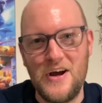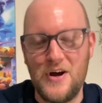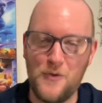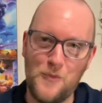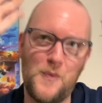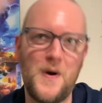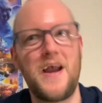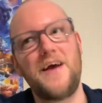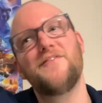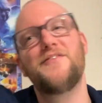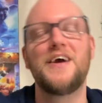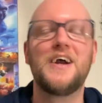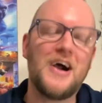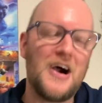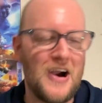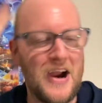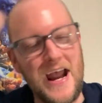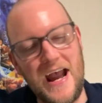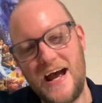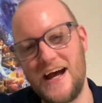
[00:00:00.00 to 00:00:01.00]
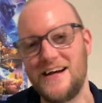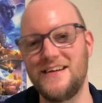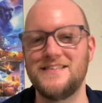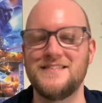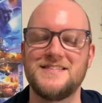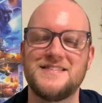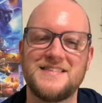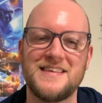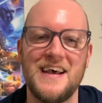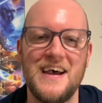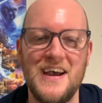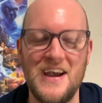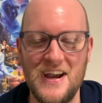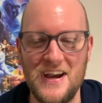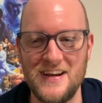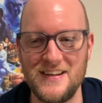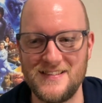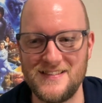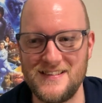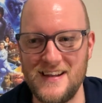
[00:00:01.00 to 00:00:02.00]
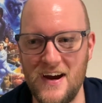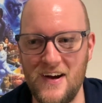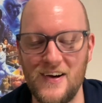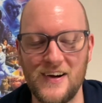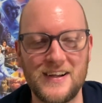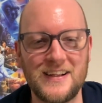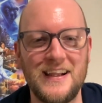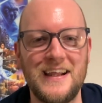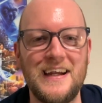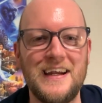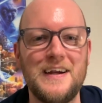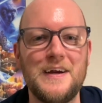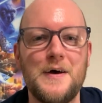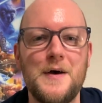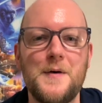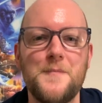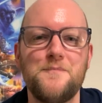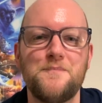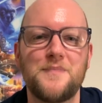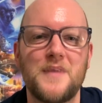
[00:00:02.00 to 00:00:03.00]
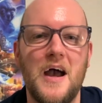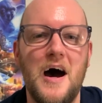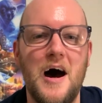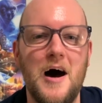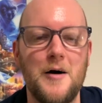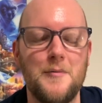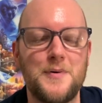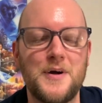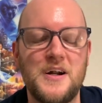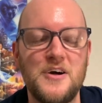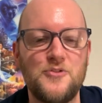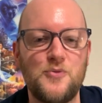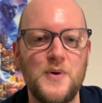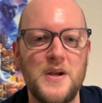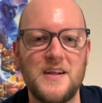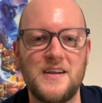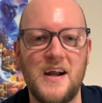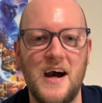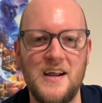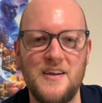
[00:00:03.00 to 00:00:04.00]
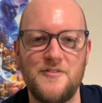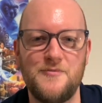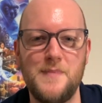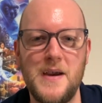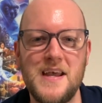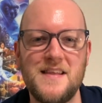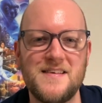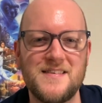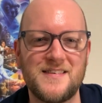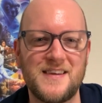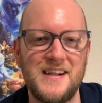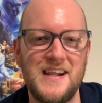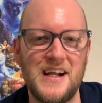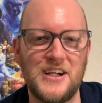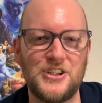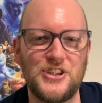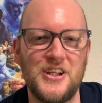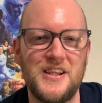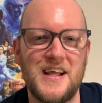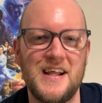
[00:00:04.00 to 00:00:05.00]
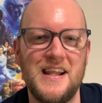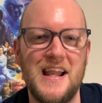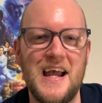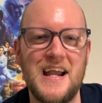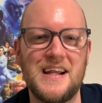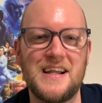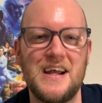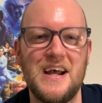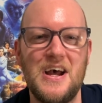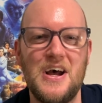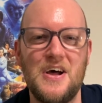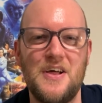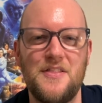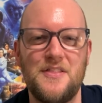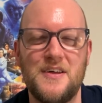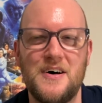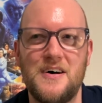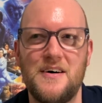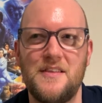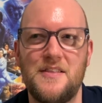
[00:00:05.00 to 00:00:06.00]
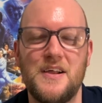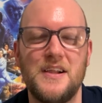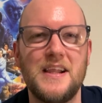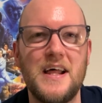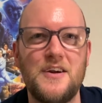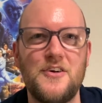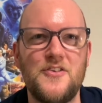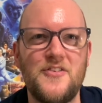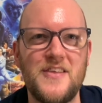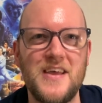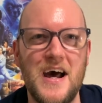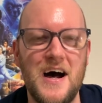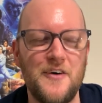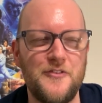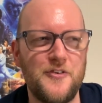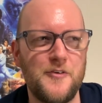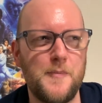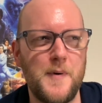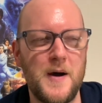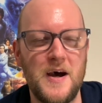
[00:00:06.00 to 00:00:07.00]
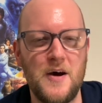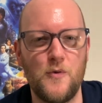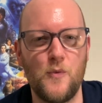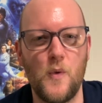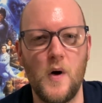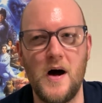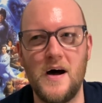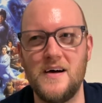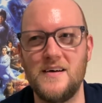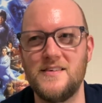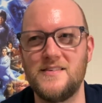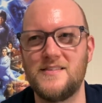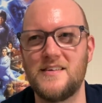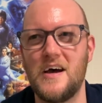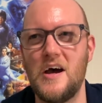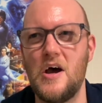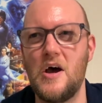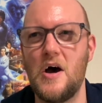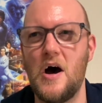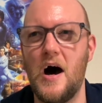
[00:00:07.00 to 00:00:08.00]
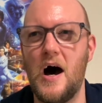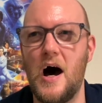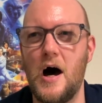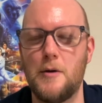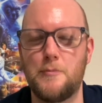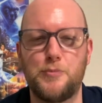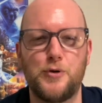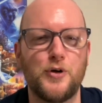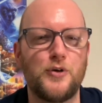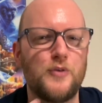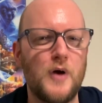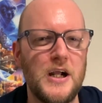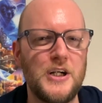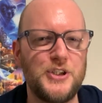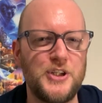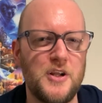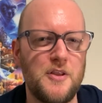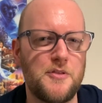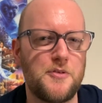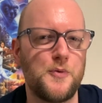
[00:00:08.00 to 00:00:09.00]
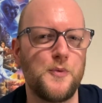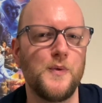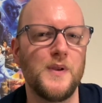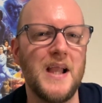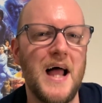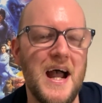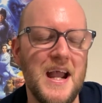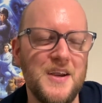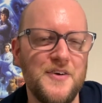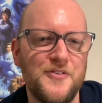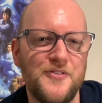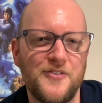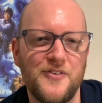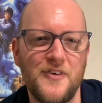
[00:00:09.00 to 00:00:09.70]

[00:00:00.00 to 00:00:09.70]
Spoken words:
waving our hands hysterically, because we had kind of made this connection that like the letters of the alphabet was progression through life,